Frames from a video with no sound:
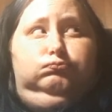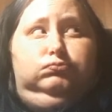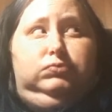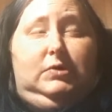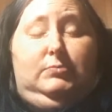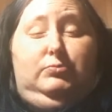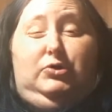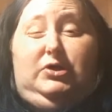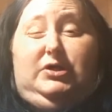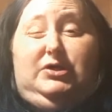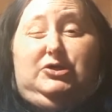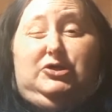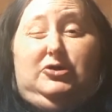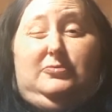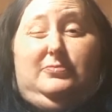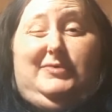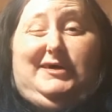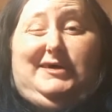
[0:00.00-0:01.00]
I'm pretty
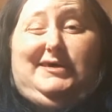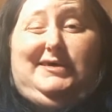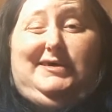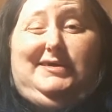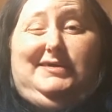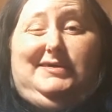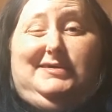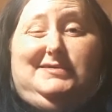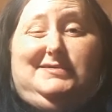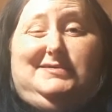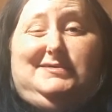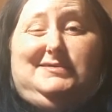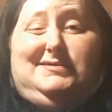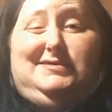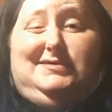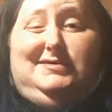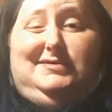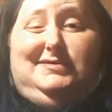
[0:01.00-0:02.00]
sure mine is
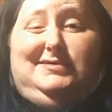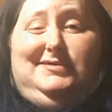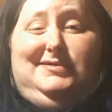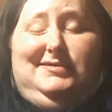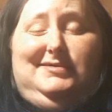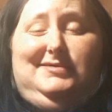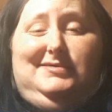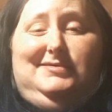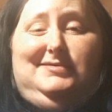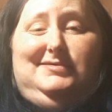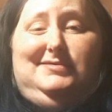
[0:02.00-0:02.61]
still